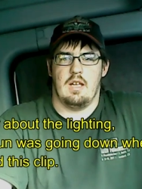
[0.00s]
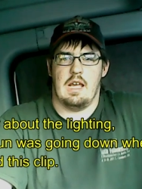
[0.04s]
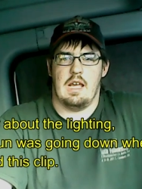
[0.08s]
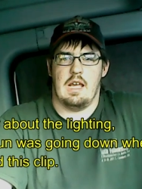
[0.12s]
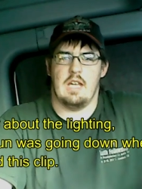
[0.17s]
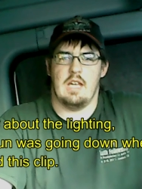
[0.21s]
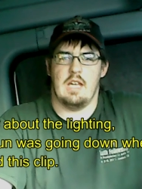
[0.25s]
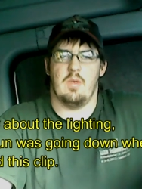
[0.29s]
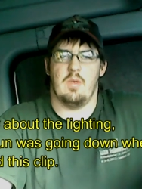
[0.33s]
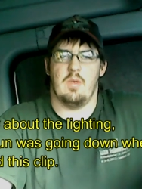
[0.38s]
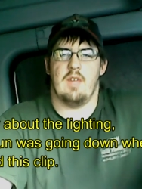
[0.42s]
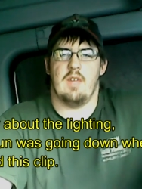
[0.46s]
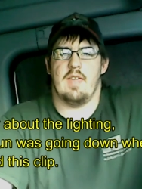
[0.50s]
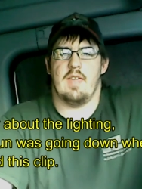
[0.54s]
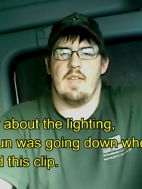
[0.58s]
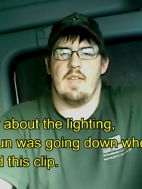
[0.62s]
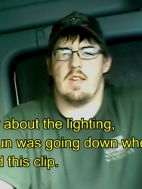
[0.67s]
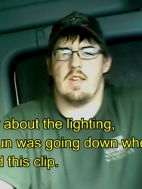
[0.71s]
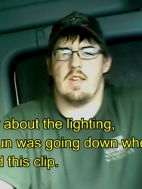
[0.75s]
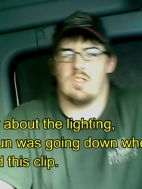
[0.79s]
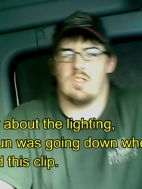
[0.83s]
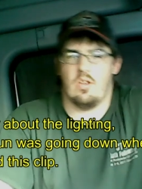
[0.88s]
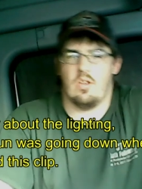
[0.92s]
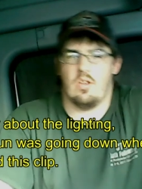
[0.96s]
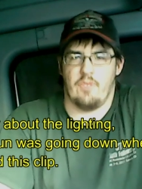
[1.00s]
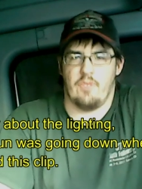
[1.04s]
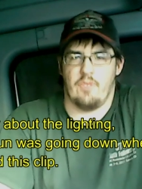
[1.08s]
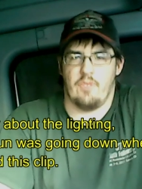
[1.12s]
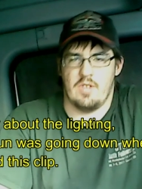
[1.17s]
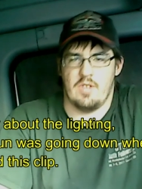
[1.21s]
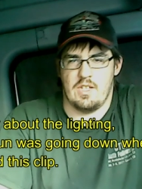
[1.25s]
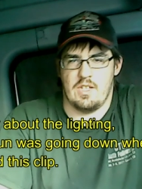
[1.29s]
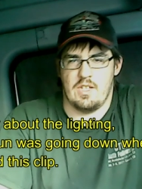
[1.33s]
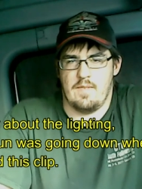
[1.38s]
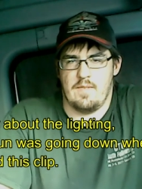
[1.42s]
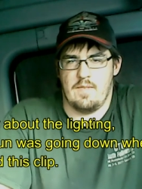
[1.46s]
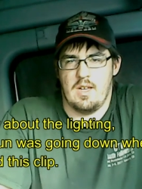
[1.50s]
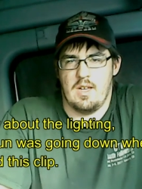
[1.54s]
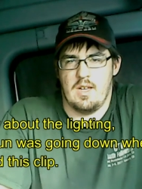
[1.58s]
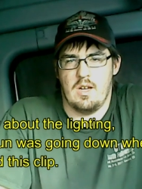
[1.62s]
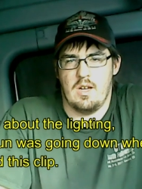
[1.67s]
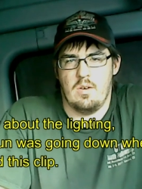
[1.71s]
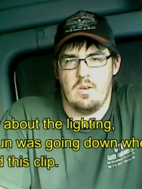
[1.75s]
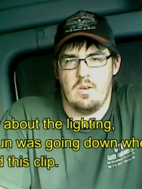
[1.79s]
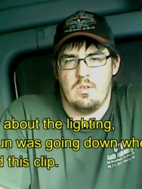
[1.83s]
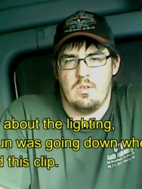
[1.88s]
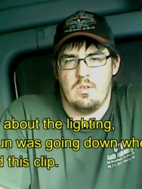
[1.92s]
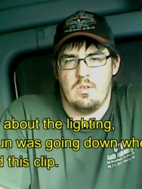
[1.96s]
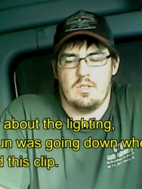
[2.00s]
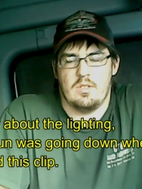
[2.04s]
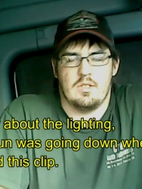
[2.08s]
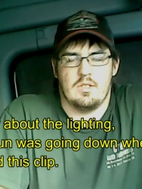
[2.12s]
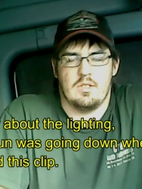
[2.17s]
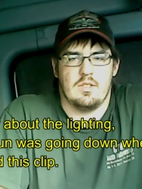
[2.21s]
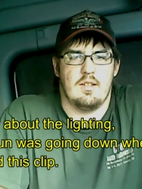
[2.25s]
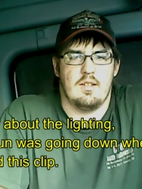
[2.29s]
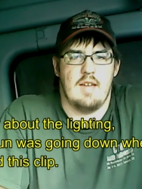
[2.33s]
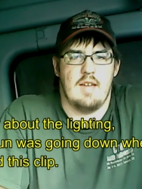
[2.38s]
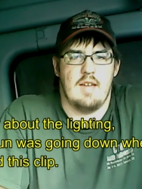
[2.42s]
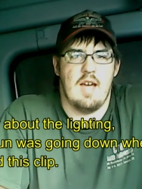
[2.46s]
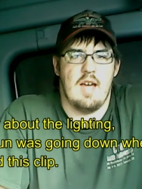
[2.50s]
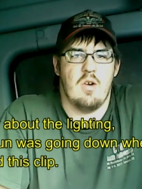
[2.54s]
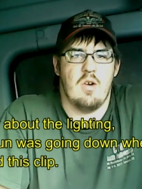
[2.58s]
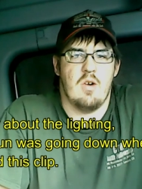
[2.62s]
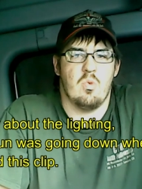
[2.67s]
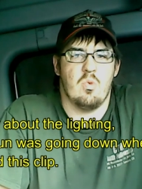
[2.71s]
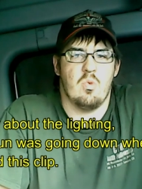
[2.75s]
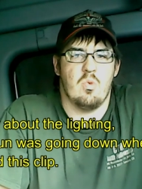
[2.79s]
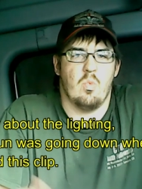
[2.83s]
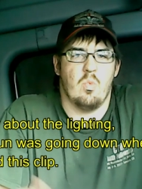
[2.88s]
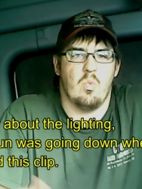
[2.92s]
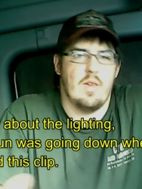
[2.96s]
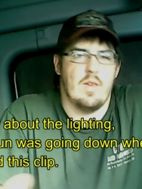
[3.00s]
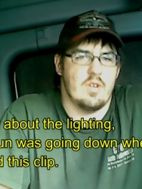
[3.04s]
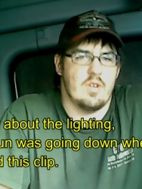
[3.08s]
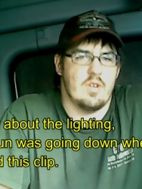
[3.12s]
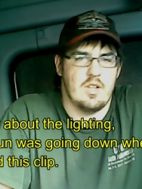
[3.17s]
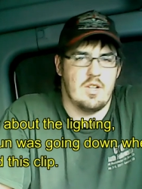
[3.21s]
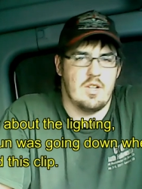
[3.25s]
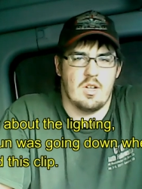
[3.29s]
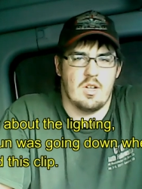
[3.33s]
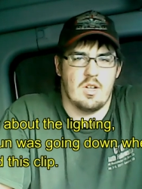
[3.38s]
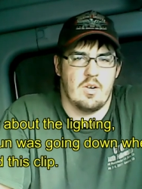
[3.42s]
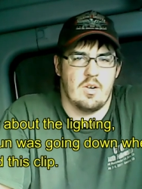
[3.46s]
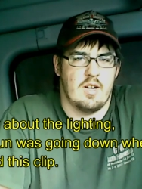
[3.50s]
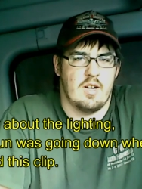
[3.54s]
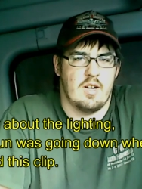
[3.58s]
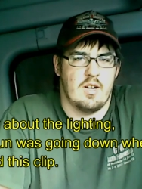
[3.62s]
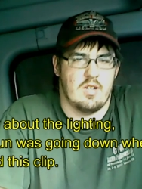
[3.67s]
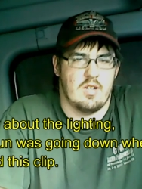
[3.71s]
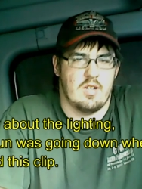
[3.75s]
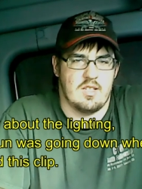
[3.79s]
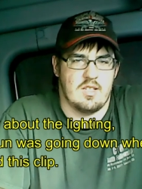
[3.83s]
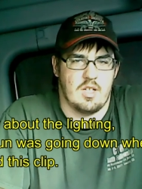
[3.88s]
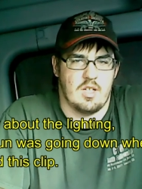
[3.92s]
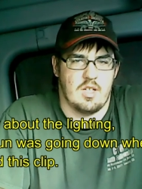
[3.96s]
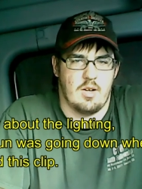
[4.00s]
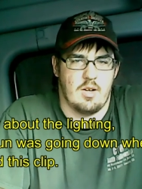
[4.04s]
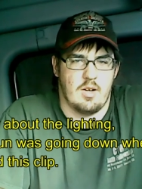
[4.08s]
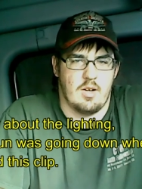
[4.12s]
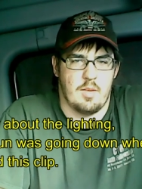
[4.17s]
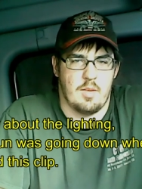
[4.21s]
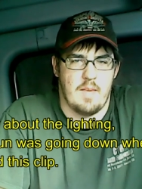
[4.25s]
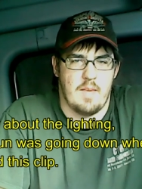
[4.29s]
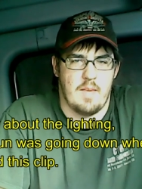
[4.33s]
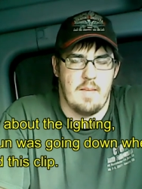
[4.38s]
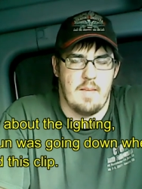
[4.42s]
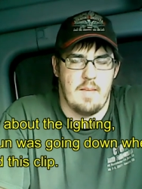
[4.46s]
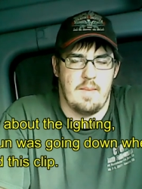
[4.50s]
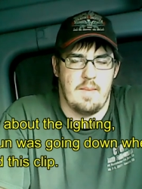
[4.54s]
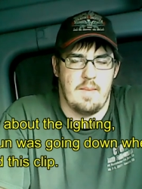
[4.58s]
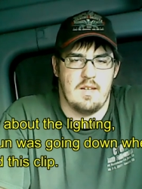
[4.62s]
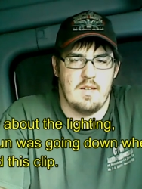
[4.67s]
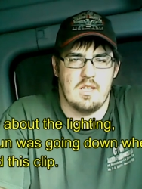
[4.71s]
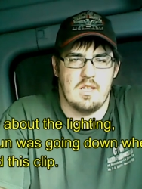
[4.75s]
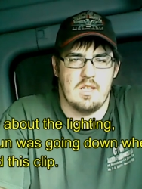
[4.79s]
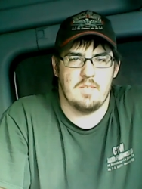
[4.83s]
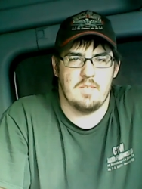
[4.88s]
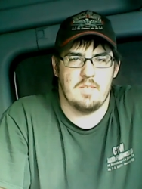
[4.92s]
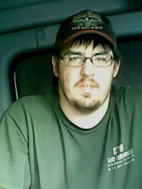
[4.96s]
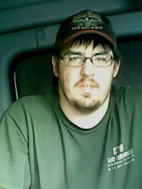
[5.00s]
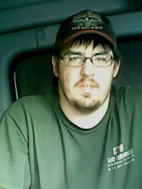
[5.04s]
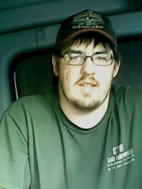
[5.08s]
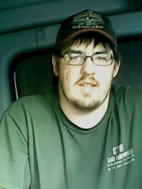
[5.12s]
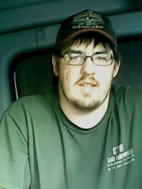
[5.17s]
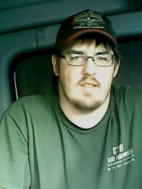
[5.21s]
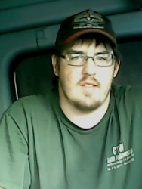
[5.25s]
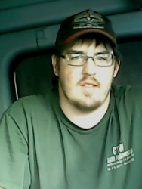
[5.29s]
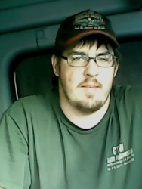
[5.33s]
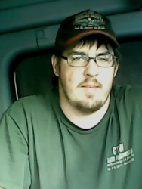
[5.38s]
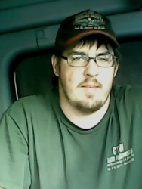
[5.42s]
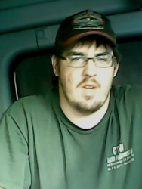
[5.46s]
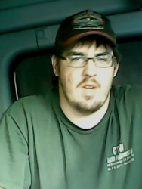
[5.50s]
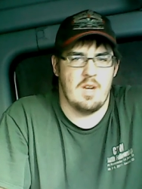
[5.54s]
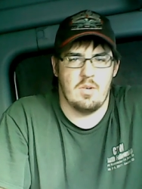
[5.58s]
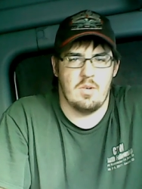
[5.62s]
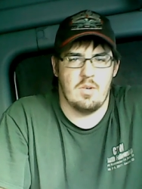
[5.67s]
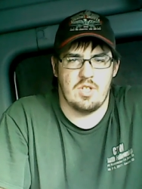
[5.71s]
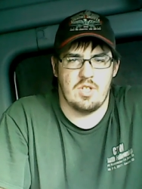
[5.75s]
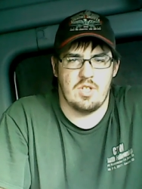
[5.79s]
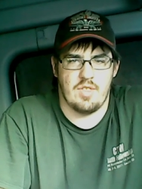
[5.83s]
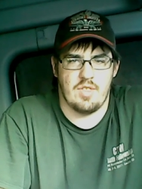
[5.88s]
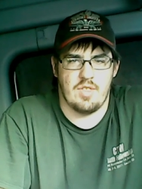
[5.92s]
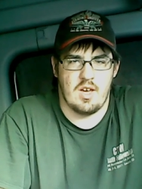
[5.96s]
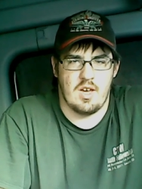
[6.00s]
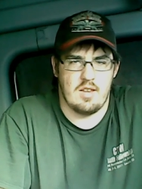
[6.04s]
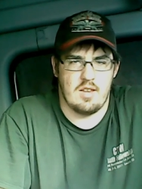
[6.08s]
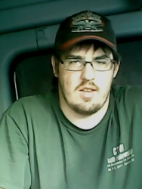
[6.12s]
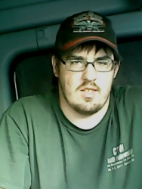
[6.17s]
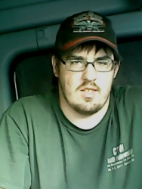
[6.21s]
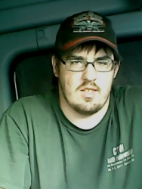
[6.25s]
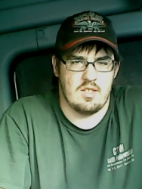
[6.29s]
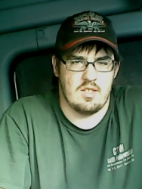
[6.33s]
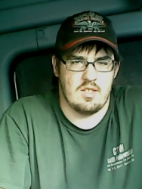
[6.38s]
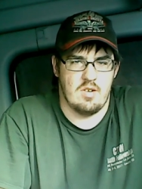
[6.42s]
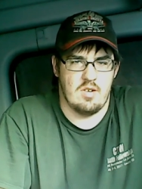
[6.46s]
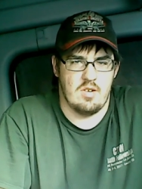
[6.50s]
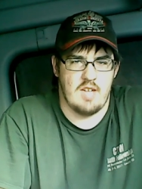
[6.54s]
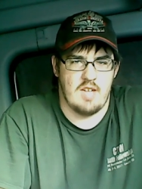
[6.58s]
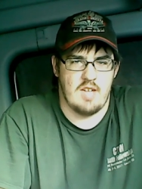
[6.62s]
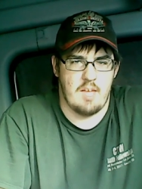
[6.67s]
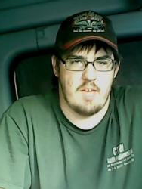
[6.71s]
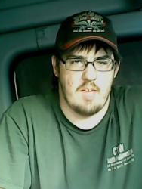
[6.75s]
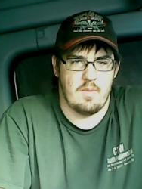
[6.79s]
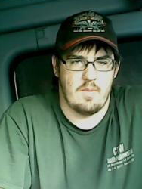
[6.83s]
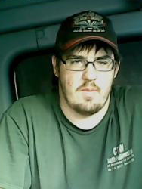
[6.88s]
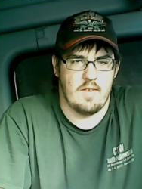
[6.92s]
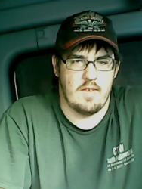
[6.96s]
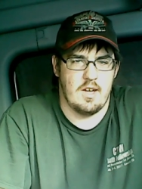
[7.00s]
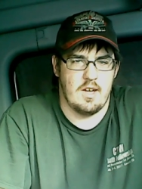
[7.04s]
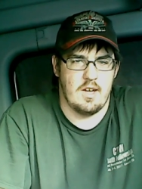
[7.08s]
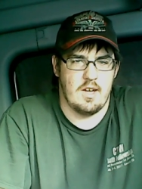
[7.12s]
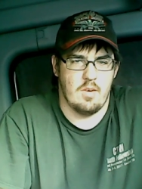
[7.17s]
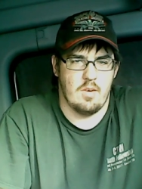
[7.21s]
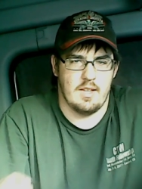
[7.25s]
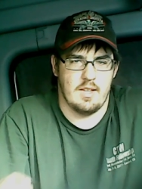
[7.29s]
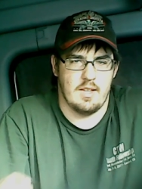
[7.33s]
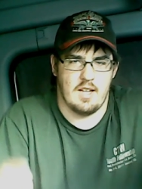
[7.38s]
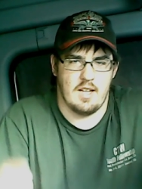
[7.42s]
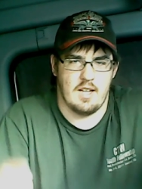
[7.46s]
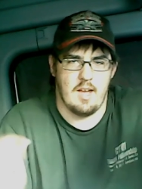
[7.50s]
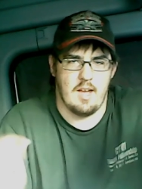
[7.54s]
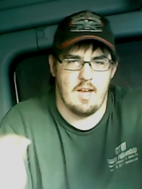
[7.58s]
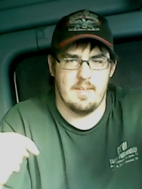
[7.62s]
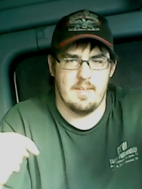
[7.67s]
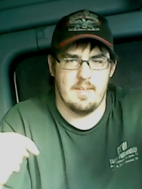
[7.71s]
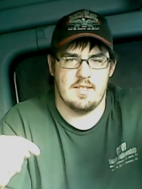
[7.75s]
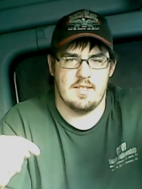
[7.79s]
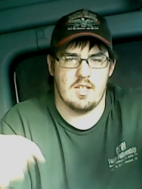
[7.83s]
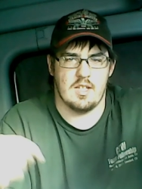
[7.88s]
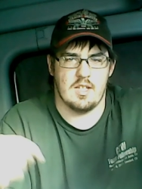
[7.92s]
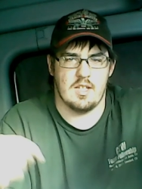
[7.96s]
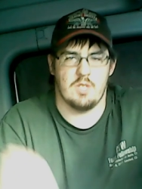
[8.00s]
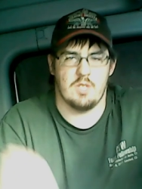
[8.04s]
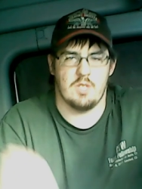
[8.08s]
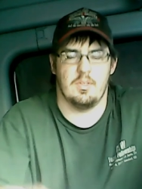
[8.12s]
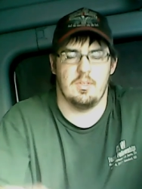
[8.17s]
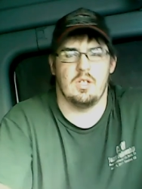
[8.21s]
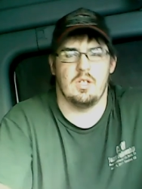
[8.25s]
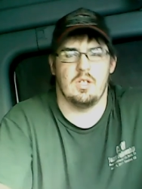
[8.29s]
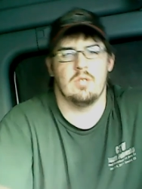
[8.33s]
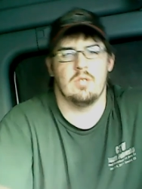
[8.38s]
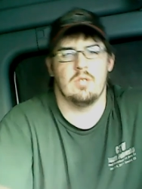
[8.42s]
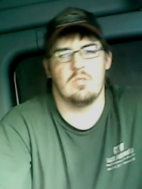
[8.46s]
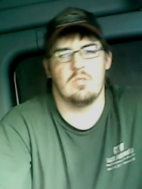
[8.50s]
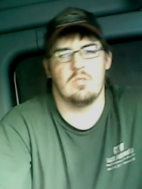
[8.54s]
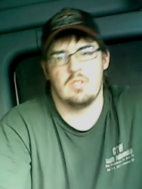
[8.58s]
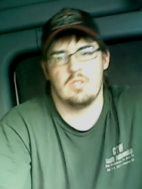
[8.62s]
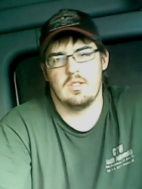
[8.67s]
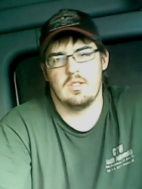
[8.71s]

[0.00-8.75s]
Anyway, that is all for this video. Now, whether you agreed or disagree with my opinions, please let me know what you thought of this new type of video in the comments section below.